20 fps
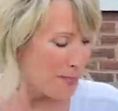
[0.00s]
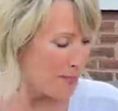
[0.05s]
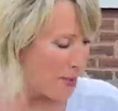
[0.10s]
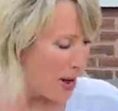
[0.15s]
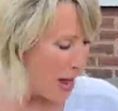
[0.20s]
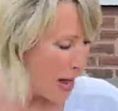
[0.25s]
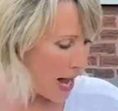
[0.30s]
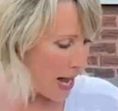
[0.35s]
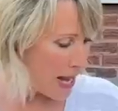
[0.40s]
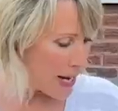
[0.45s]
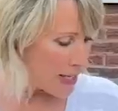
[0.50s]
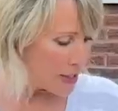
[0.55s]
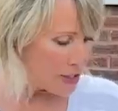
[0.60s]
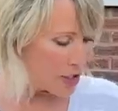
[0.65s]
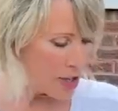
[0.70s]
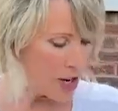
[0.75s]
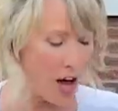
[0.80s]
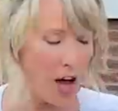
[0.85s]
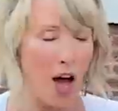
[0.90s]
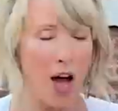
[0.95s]
my
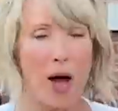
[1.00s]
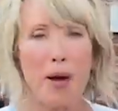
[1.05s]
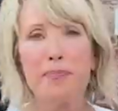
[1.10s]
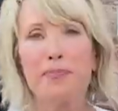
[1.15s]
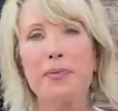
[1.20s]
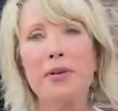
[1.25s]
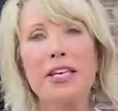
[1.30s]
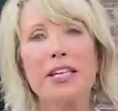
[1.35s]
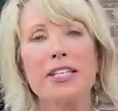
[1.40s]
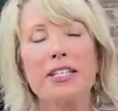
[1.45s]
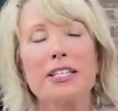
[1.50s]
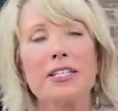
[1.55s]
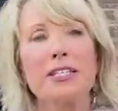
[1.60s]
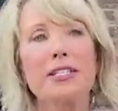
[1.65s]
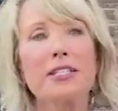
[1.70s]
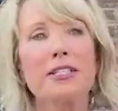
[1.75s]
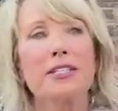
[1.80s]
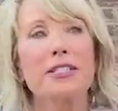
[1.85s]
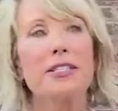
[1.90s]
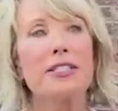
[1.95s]
top
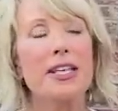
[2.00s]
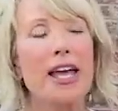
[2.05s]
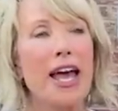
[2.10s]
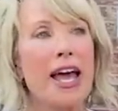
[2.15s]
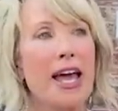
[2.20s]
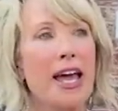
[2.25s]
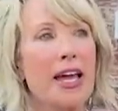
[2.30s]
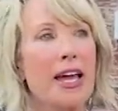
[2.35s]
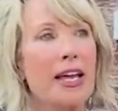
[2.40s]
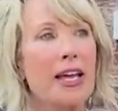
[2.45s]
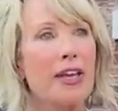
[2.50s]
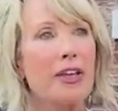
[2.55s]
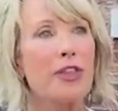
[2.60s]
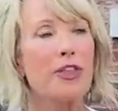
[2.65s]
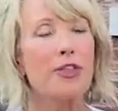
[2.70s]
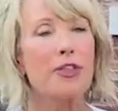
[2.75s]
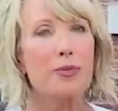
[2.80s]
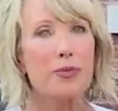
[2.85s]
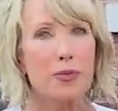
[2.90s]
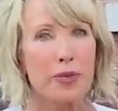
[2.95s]
is a
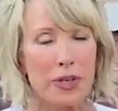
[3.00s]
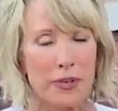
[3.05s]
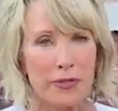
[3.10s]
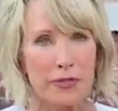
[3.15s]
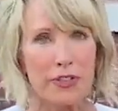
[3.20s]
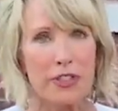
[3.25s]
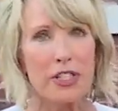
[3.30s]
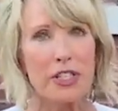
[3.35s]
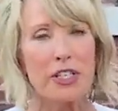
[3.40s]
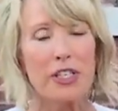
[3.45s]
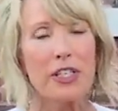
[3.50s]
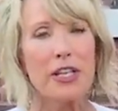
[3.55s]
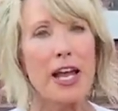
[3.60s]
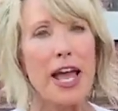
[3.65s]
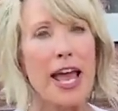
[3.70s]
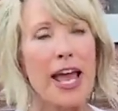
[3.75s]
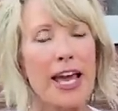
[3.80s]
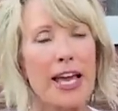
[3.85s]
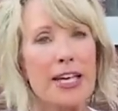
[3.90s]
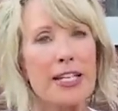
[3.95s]
thrifted
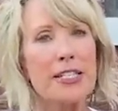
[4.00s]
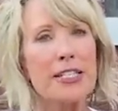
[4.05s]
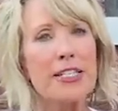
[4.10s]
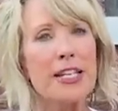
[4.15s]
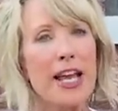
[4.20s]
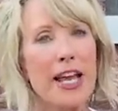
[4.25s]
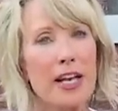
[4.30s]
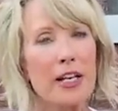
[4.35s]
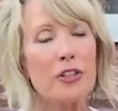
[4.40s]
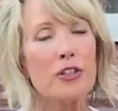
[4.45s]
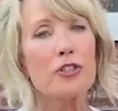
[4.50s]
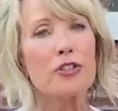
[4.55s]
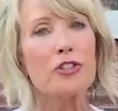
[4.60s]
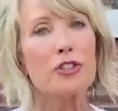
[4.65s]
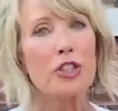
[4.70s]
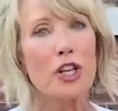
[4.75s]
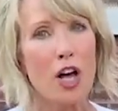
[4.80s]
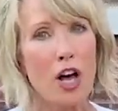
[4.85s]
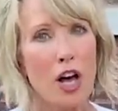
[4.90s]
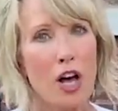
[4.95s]
Ann Taylor
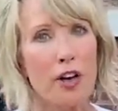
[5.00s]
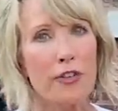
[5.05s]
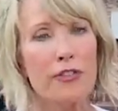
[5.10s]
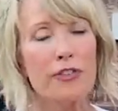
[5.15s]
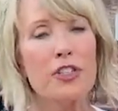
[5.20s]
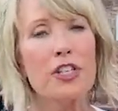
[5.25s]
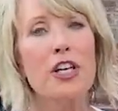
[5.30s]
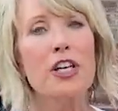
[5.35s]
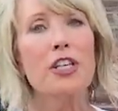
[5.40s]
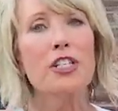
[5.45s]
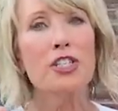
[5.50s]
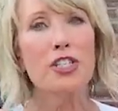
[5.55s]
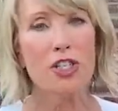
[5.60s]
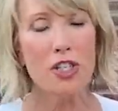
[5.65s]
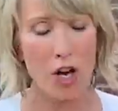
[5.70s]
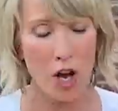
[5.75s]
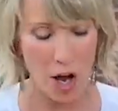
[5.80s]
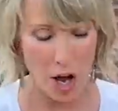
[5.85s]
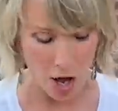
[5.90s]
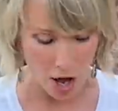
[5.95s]
Loft
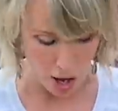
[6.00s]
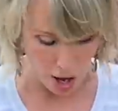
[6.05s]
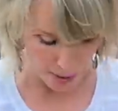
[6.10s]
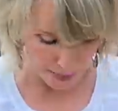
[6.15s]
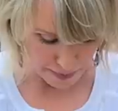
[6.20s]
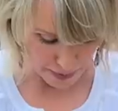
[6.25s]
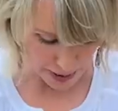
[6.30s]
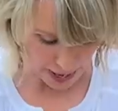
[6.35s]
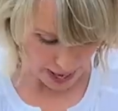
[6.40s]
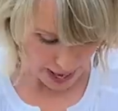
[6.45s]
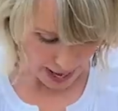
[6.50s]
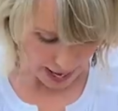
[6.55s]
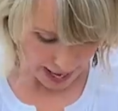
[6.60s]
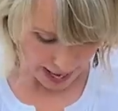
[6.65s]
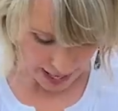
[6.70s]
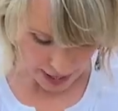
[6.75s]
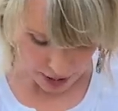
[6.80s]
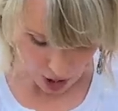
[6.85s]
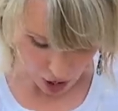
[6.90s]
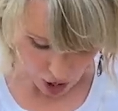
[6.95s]
top,
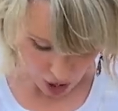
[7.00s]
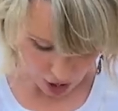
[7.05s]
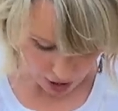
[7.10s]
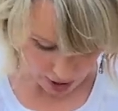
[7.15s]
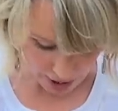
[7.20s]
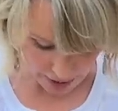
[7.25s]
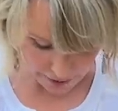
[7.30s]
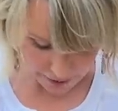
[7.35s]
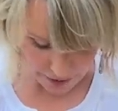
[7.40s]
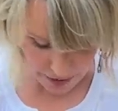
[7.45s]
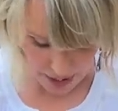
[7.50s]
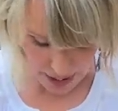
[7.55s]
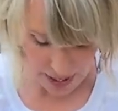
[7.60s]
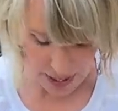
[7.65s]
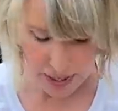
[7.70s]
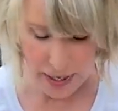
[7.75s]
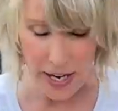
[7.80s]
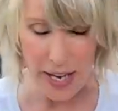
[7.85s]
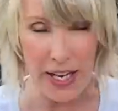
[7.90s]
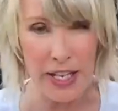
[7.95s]
and all I've
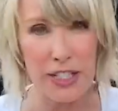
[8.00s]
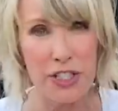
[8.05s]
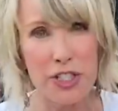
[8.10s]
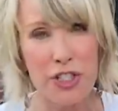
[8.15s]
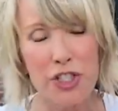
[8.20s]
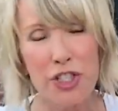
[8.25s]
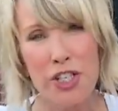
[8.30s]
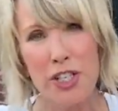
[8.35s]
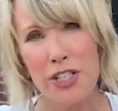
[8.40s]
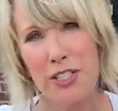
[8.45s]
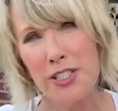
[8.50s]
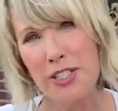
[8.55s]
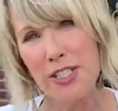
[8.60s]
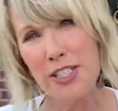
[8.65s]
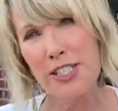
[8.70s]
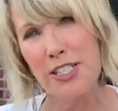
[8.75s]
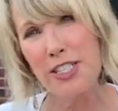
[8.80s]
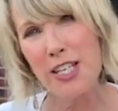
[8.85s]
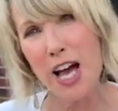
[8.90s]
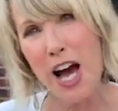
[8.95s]
done is just
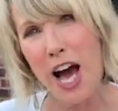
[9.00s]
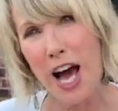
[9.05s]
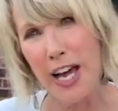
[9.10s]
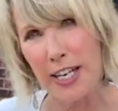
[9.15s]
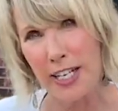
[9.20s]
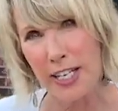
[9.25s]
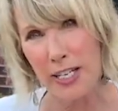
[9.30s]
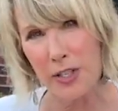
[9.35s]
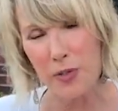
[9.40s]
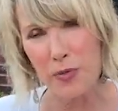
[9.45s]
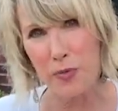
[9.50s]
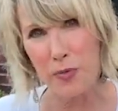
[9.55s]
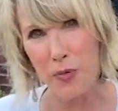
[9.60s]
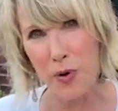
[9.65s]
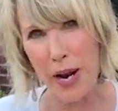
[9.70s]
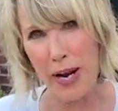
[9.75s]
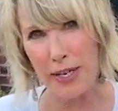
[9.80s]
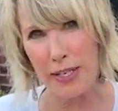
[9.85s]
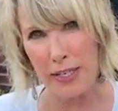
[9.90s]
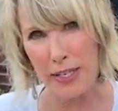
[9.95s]
tied it
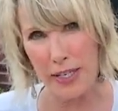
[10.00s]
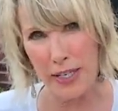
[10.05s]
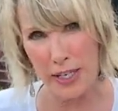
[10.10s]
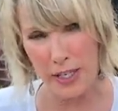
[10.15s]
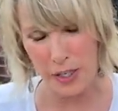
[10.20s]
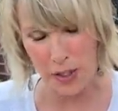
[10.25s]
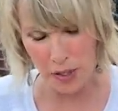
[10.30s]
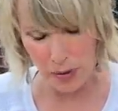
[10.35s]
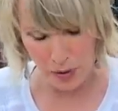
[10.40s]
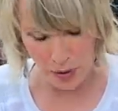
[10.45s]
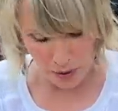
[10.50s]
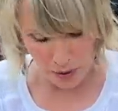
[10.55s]
right here